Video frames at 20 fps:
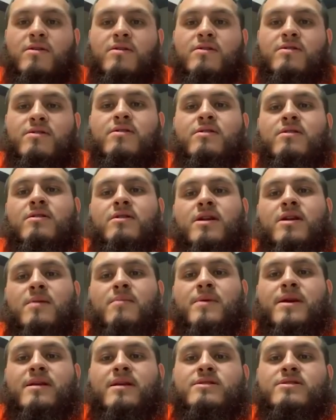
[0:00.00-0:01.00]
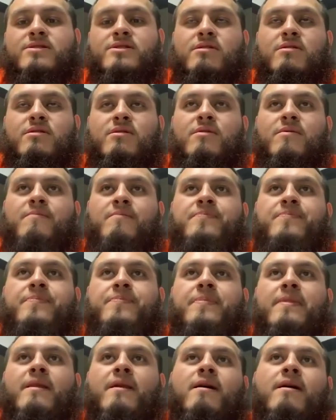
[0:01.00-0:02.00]
you know what I mean? So,
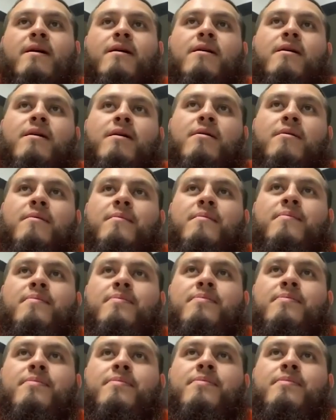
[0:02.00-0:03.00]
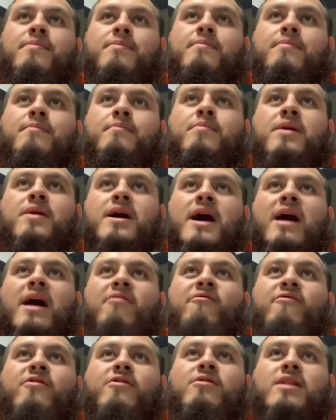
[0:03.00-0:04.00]
but I
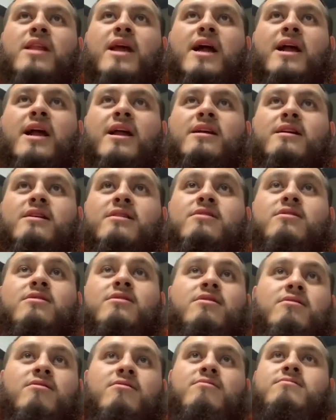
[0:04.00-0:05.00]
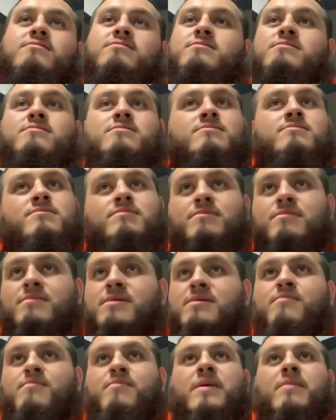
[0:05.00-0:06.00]
feel like, you know,
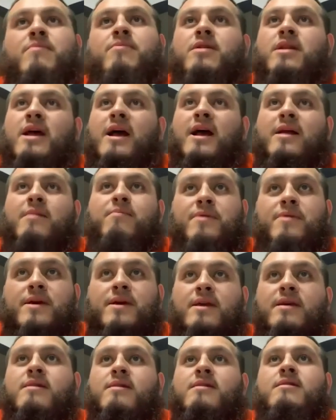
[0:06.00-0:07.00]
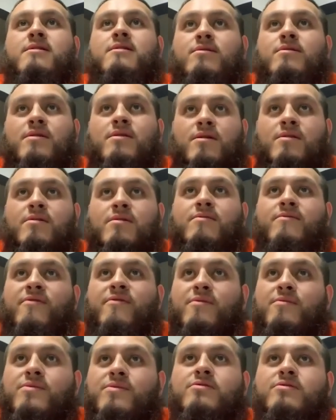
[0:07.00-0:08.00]
people like P, you know,
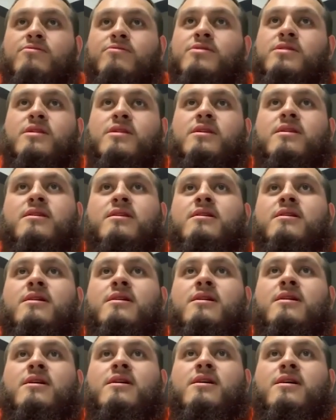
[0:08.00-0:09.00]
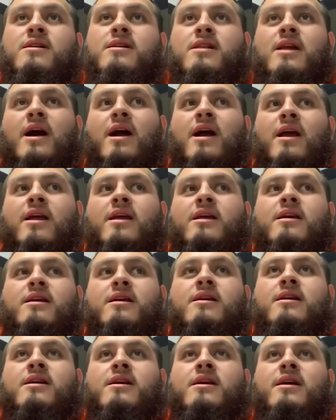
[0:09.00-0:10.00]
from QC, like
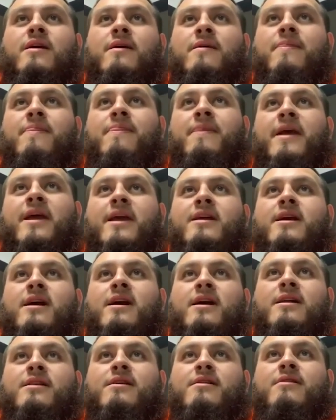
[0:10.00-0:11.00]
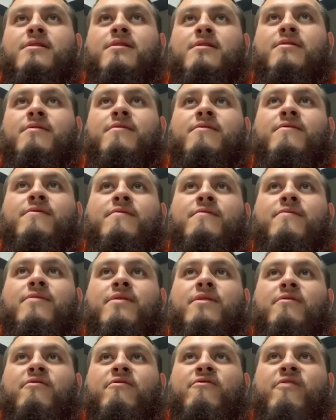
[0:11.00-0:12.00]
they kind of
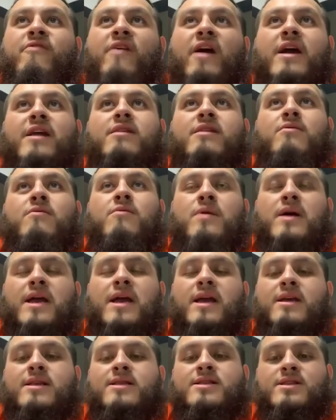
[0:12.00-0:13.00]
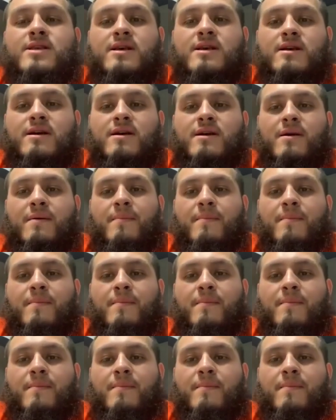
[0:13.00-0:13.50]
find a way to